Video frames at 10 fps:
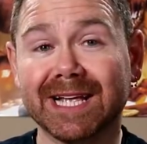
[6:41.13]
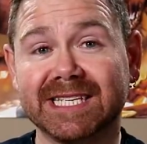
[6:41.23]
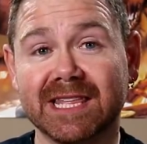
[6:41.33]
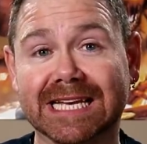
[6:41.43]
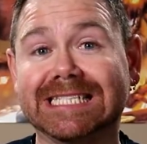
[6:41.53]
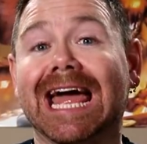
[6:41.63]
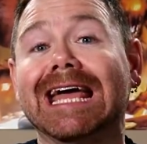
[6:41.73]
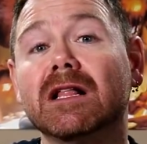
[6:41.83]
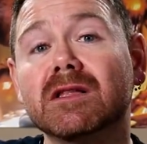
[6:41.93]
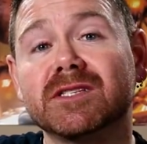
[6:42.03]
we could say that
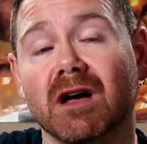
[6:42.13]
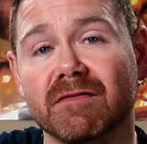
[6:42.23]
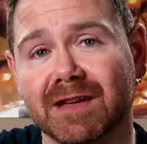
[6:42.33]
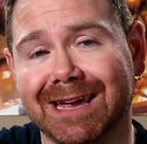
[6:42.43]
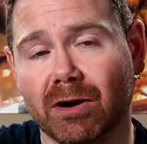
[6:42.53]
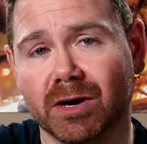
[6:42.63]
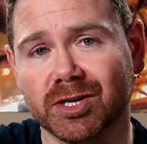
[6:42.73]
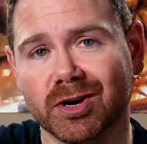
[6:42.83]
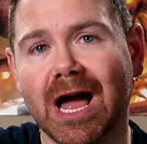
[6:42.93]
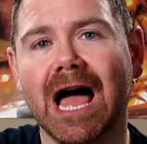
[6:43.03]
Tales of the
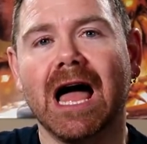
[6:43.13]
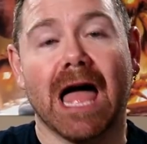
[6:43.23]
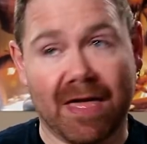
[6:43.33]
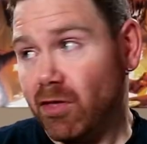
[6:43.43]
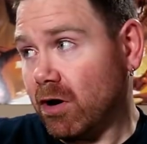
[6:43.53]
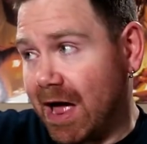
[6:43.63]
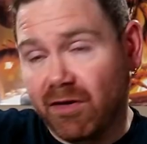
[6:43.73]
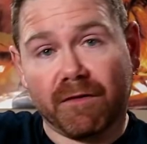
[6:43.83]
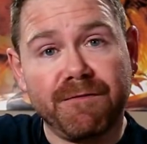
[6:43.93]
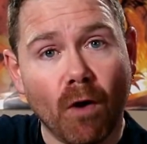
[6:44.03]
character and their
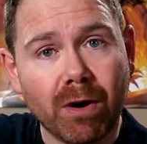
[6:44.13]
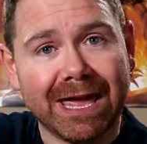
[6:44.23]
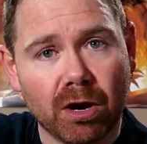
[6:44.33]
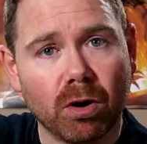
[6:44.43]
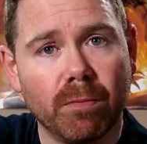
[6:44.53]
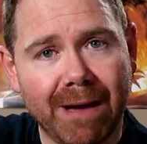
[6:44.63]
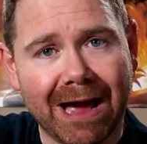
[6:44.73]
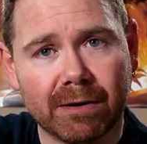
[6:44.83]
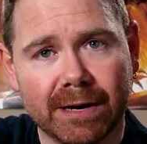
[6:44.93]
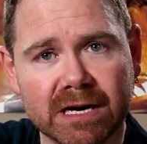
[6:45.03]
and their folk hero
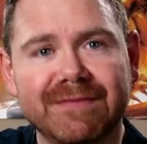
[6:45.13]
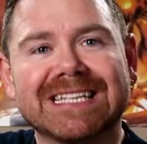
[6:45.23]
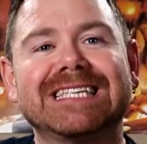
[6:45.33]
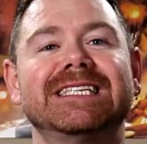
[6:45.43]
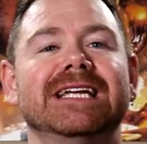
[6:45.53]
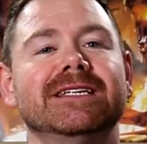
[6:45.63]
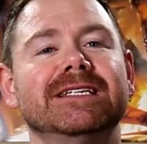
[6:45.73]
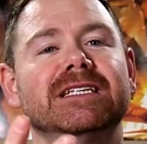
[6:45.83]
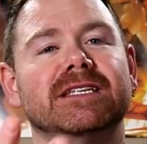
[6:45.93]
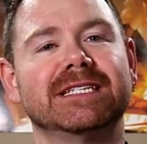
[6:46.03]
background have
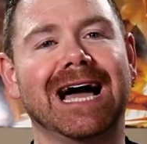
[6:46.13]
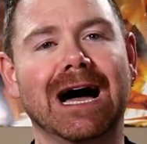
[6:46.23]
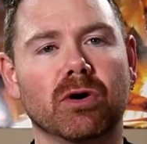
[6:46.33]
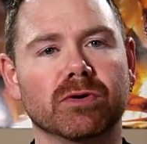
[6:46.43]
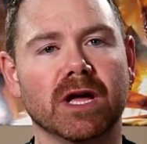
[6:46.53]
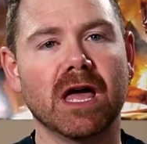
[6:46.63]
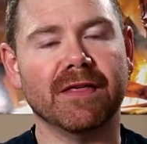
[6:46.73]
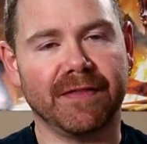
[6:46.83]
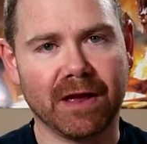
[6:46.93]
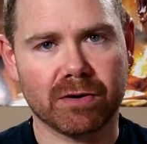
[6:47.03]
extended to the town
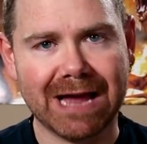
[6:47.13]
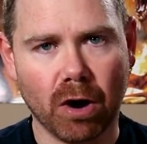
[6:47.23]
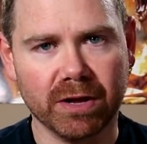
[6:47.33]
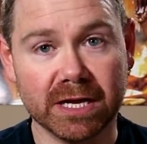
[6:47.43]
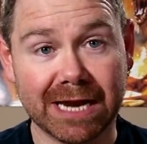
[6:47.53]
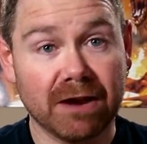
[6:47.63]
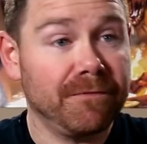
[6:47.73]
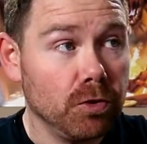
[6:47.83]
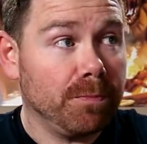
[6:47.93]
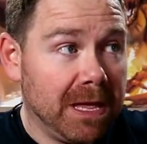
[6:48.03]
that they are now in. And a
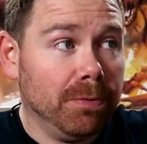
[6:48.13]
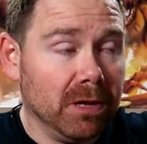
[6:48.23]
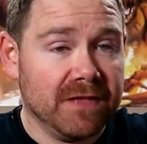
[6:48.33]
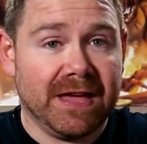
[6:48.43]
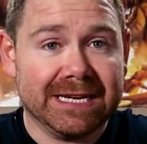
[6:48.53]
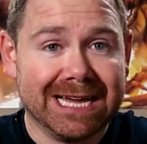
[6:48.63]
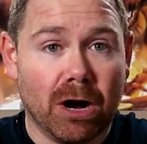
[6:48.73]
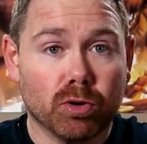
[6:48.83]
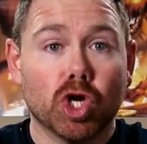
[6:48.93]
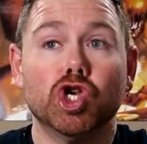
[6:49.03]
few people in that
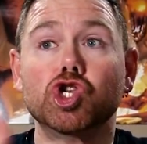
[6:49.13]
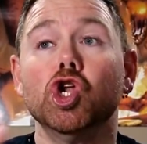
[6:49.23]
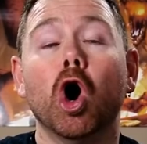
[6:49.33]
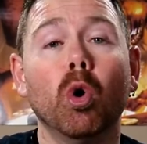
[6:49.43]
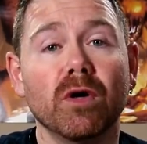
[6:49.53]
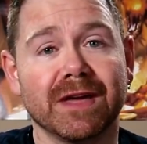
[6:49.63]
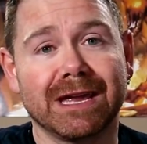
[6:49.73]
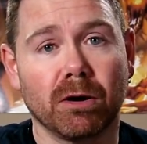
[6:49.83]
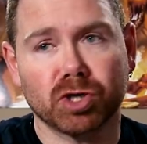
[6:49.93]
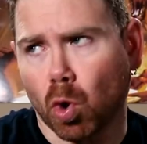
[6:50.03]
town know the
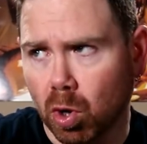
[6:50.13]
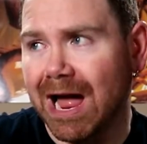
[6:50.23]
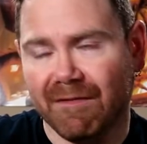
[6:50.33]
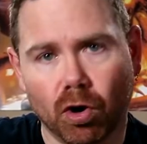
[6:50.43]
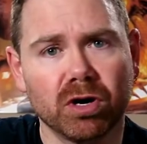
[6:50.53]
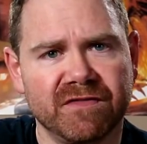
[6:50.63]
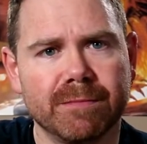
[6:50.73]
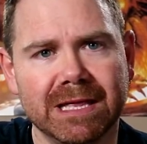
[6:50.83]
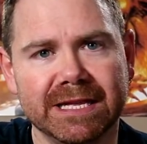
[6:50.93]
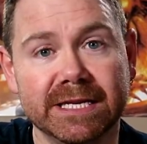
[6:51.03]
character or have heard of
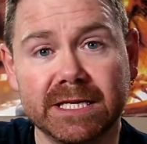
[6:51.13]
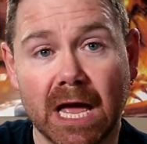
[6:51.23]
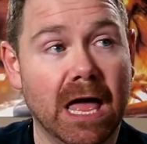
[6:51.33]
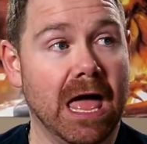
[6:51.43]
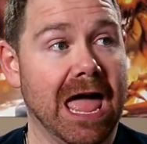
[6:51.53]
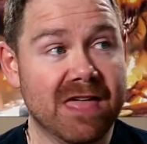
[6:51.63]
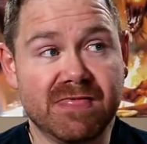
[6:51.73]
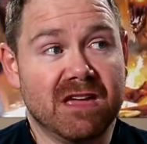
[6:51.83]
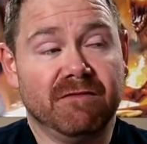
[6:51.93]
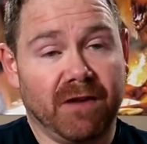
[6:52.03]
them at least,
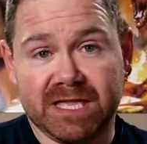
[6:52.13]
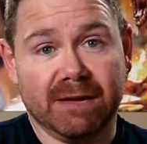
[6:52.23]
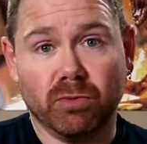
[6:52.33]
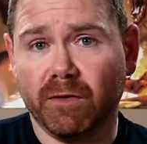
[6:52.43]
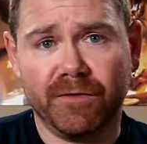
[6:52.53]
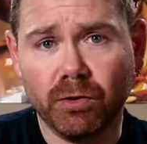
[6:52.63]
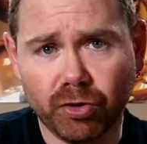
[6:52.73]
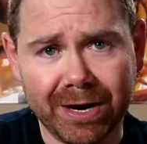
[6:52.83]
and they invite them to a few